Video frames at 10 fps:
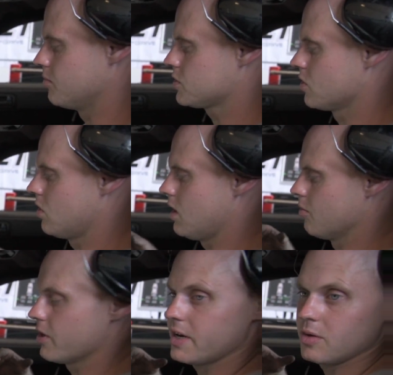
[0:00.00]
So
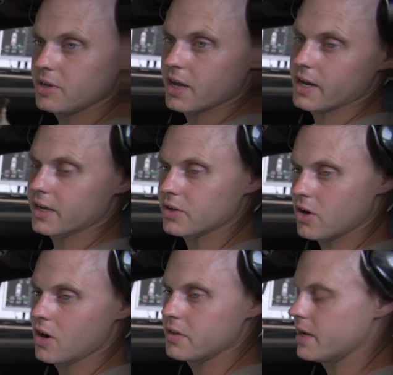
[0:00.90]
I'm ready to begin. I got the
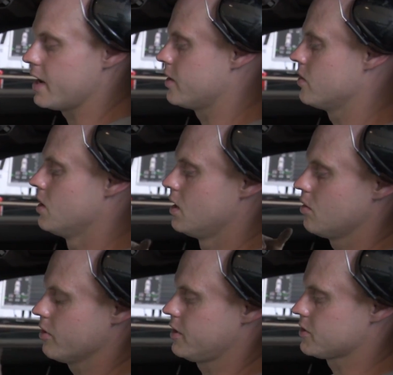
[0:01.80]
car on the dyno,
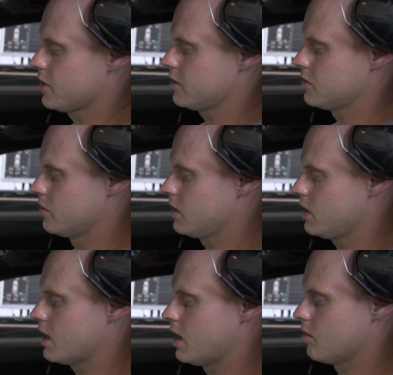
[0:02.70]
ready to start
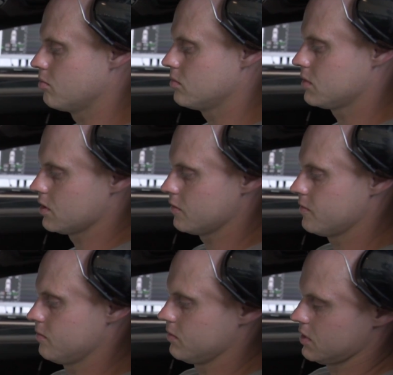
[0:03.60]
doing
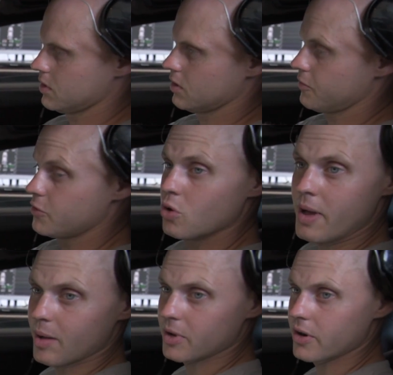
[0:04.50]
the fuel
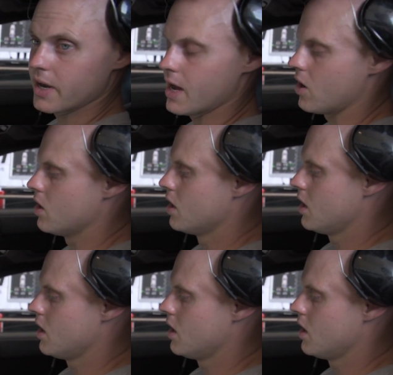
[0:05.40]
mapping right now.